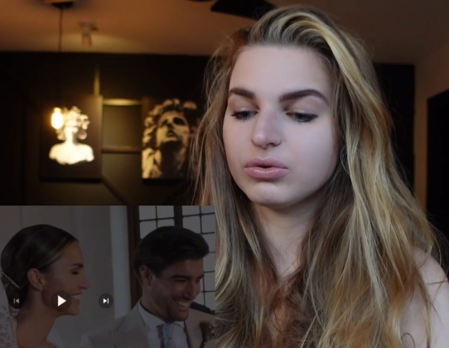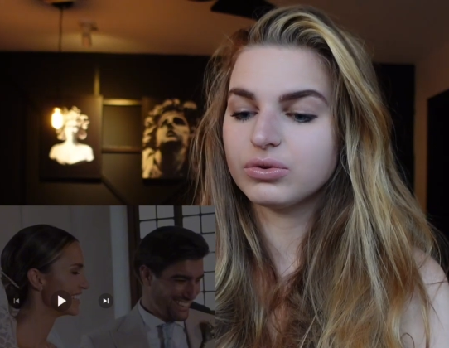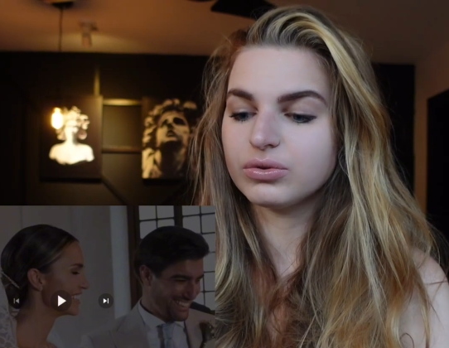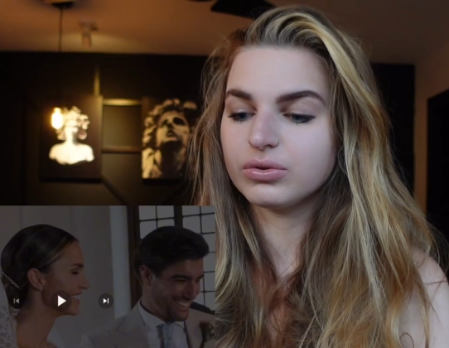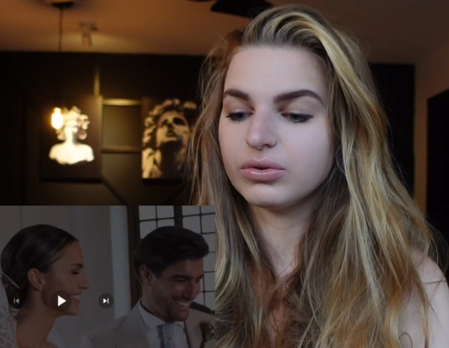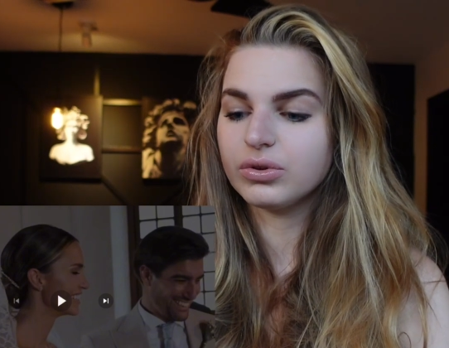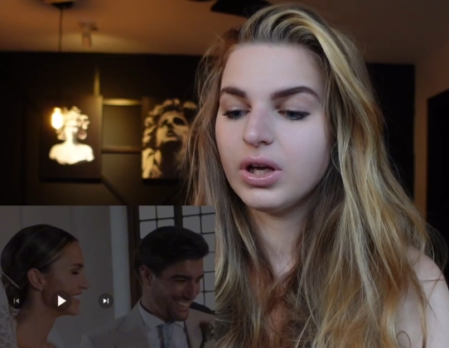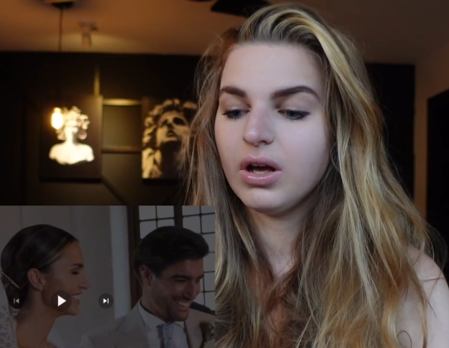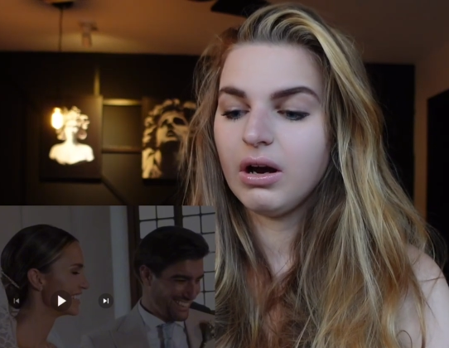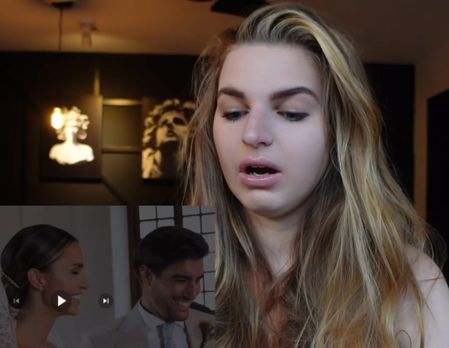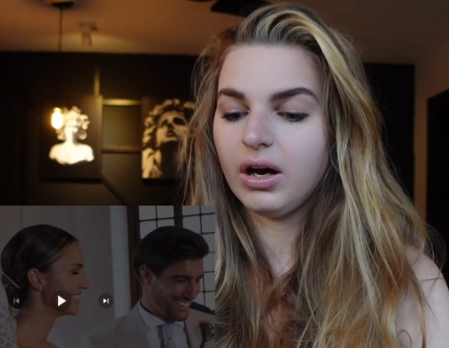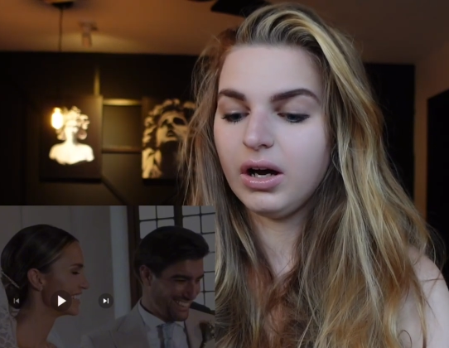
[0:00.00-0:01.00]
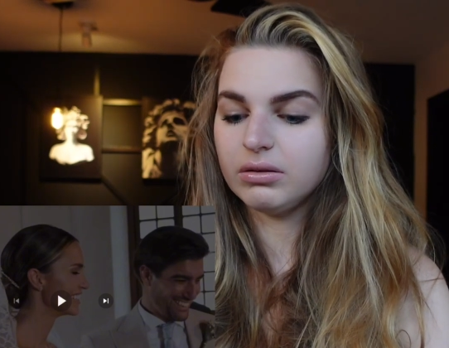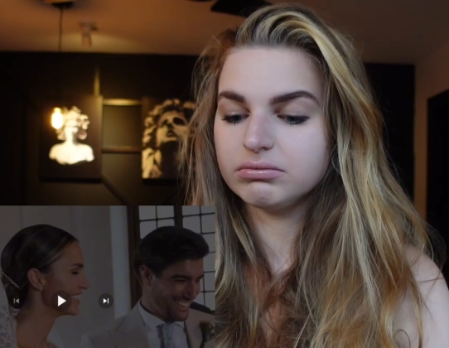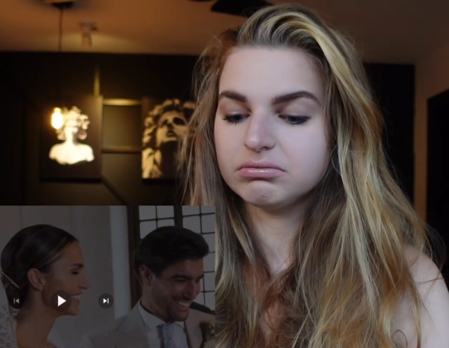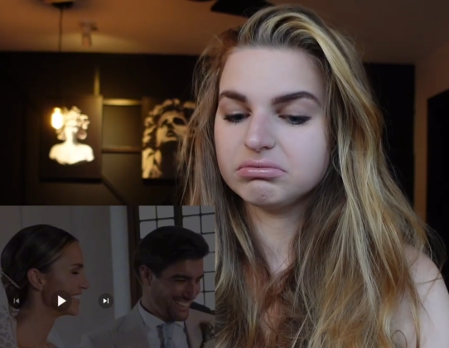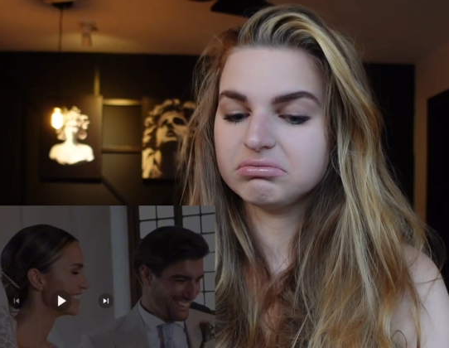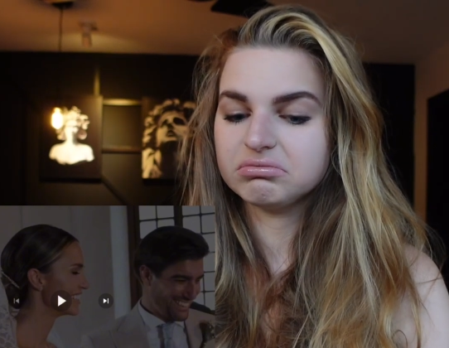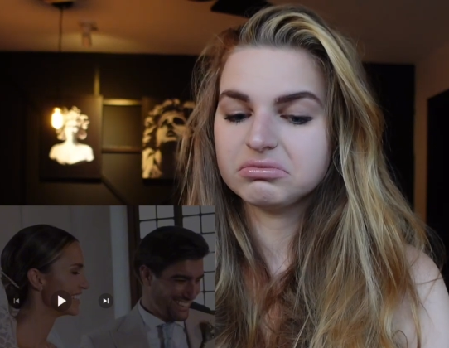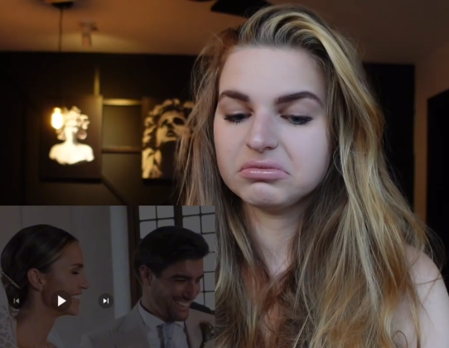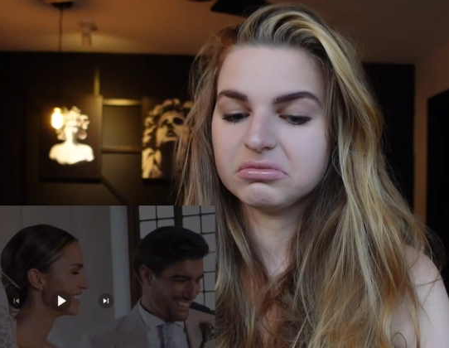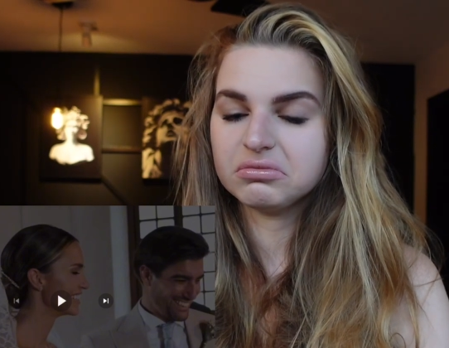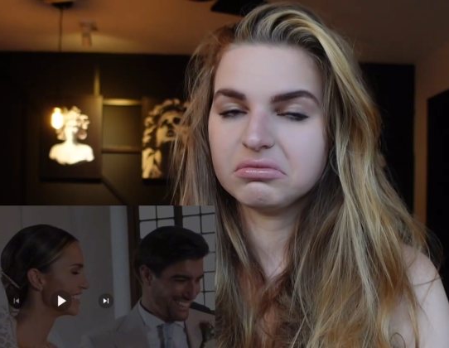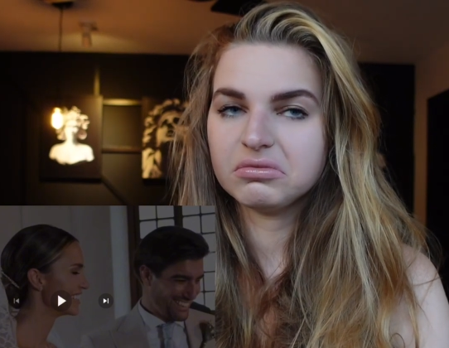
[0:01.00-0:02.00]
Speaker 1: to um,
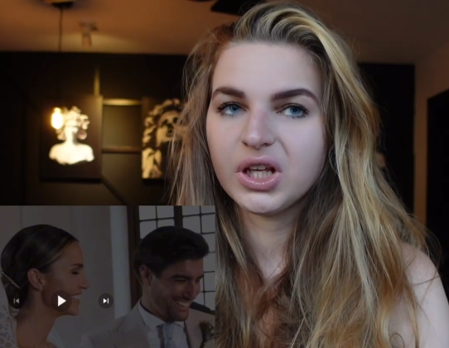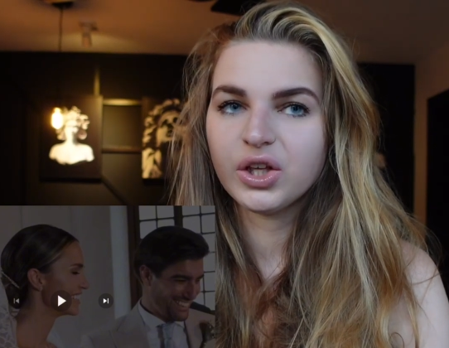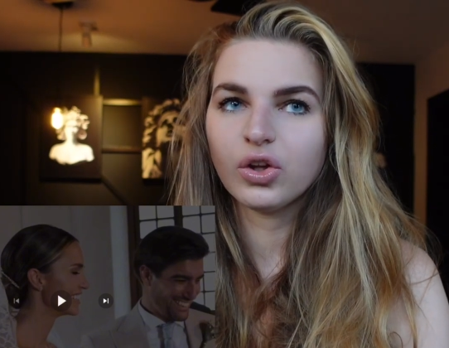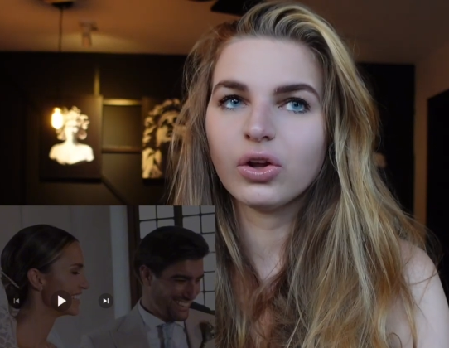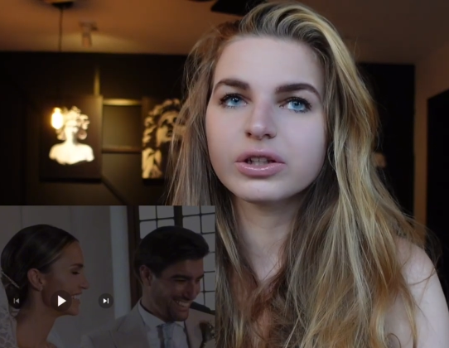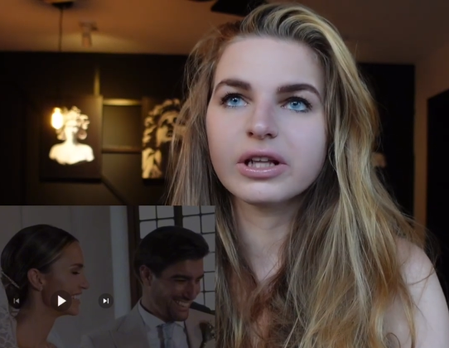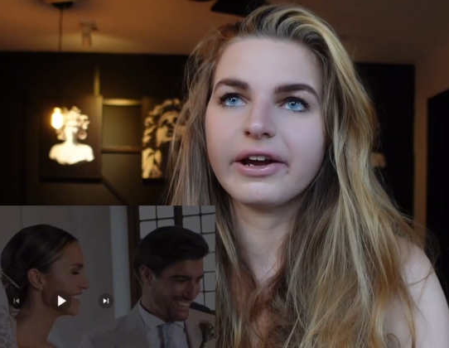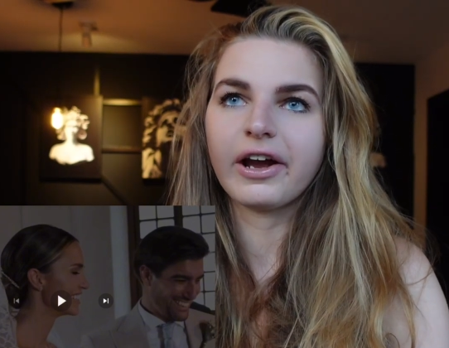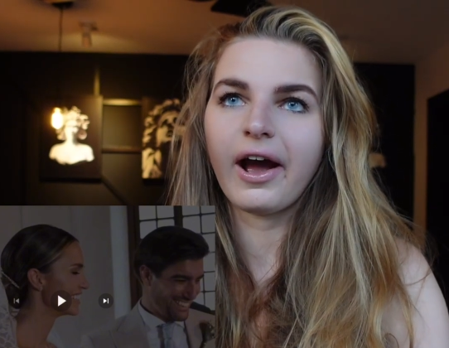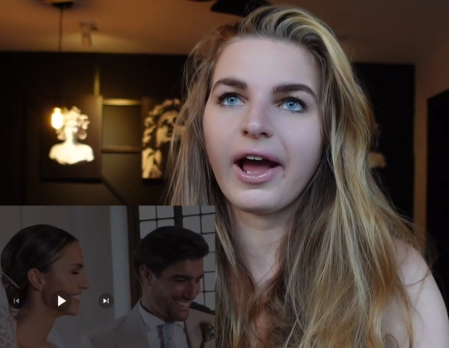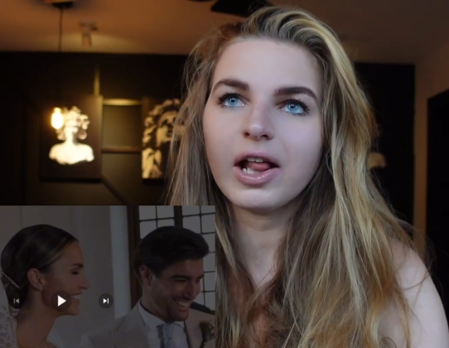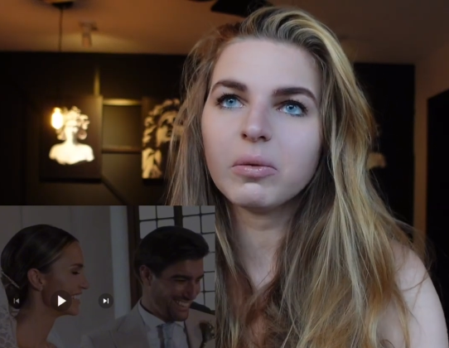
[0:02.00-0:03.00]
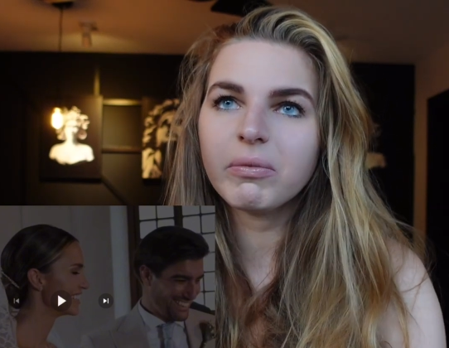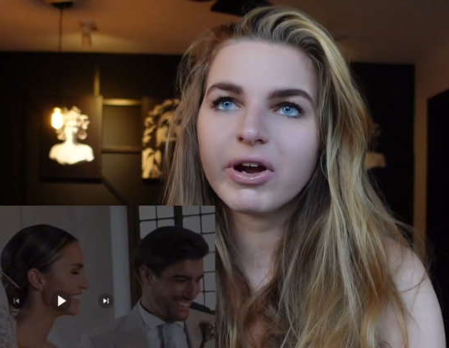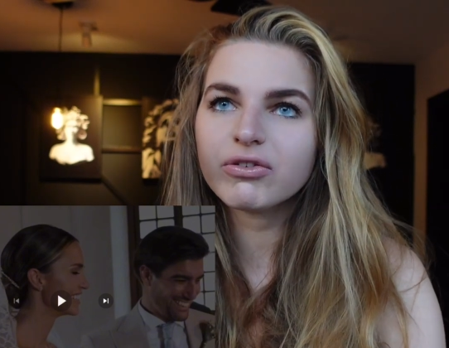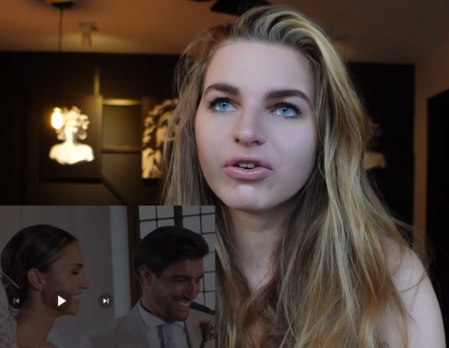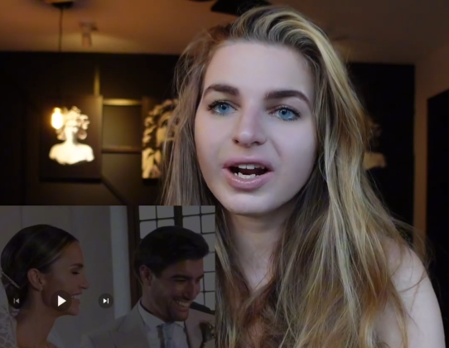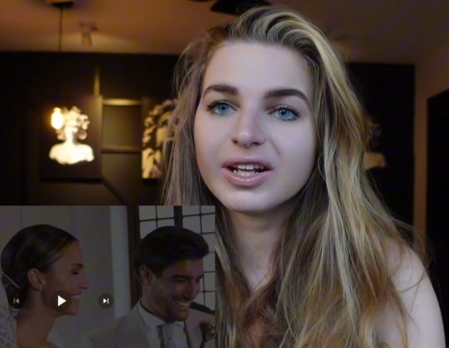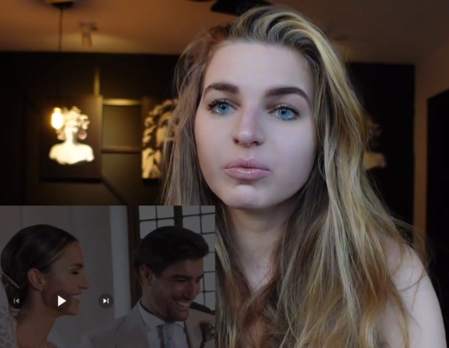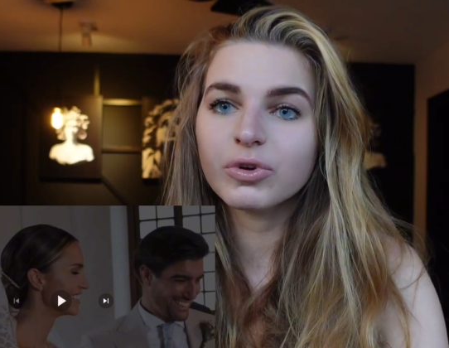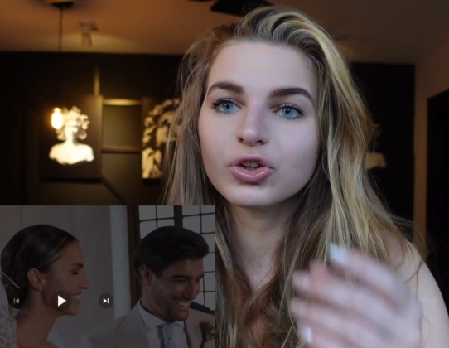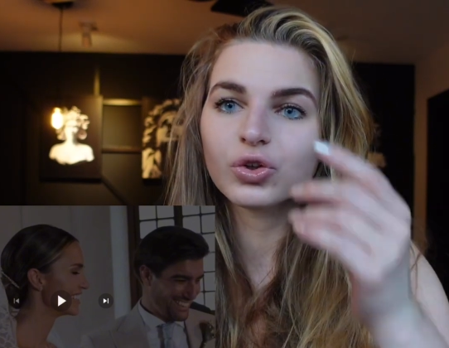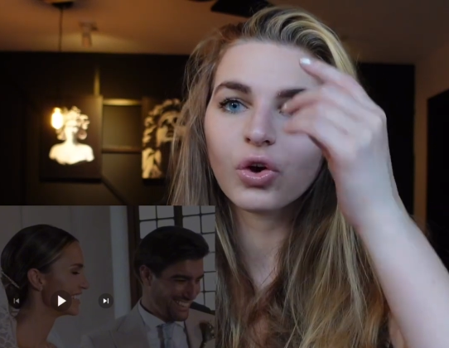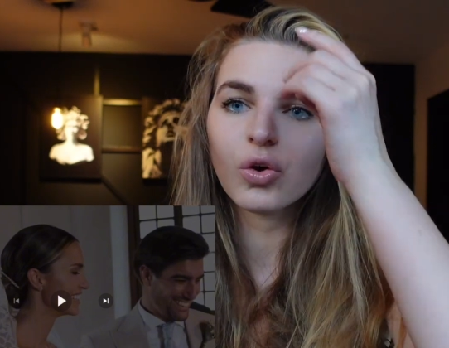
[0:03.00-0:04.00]
not like a help my friend
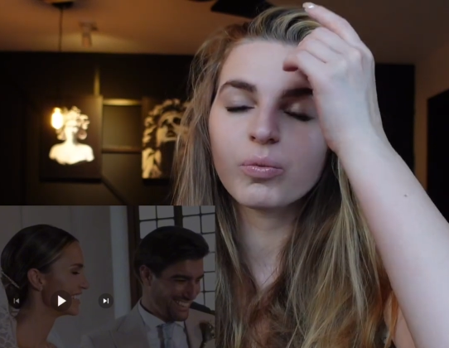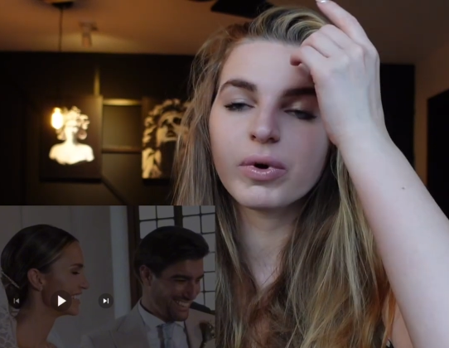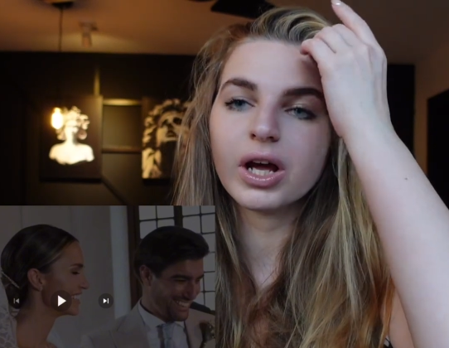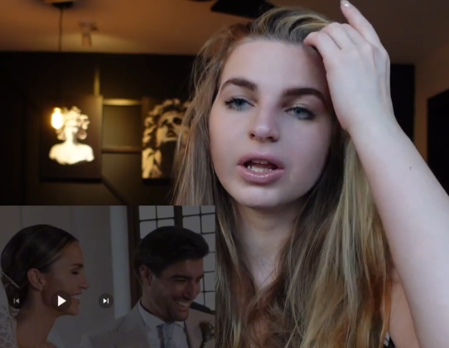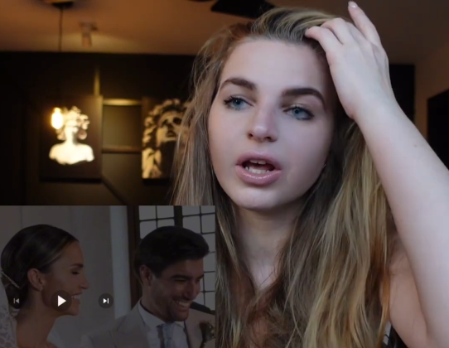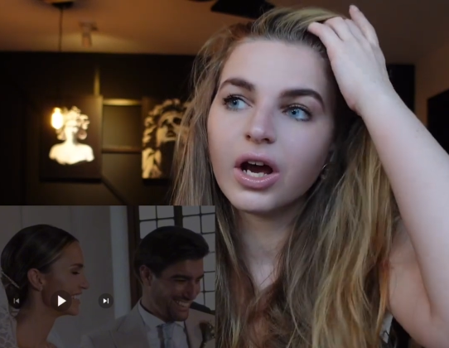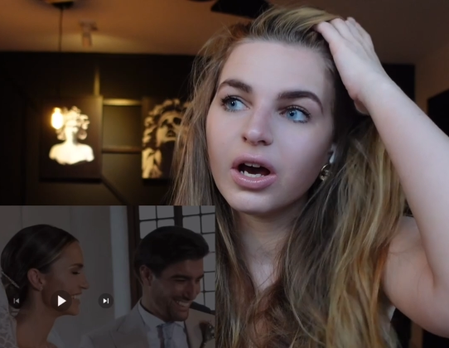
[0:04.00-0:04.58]
but you know but